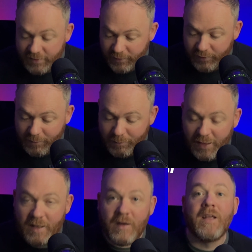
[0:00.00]
dividend
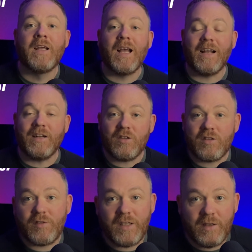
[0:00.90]
payer, and it does
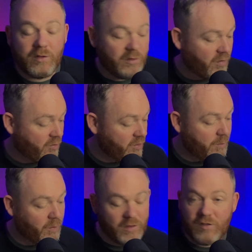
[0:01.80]
have a yield of
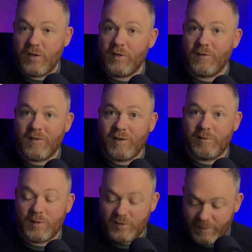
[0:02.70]

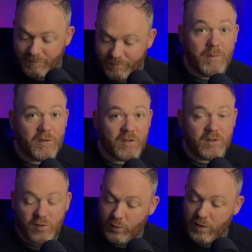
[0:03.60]
3.05%. Big
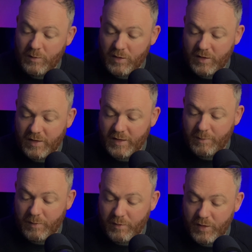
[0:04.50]
business as well. Market
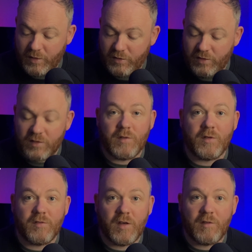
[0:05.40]
cap
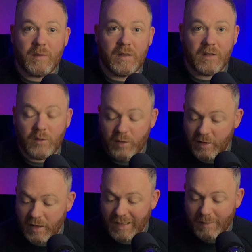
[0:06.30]
375 billion quid,
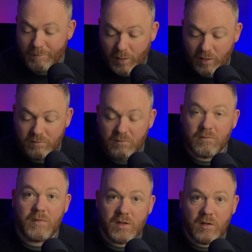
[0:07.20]
but
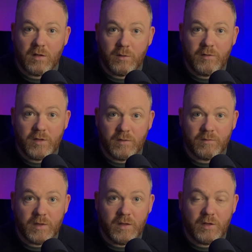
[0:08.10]
makes a lot of revenue,
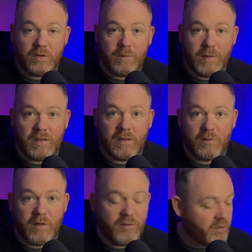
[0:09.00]
nearly 100 billion
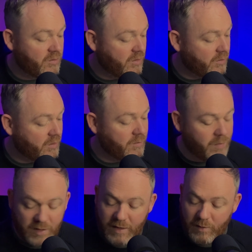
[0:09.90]
in revenue. So it's a
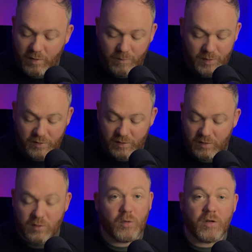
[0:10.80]
pretty healthy business.
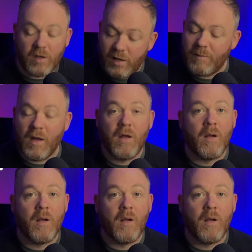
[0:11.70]
It's one that I'm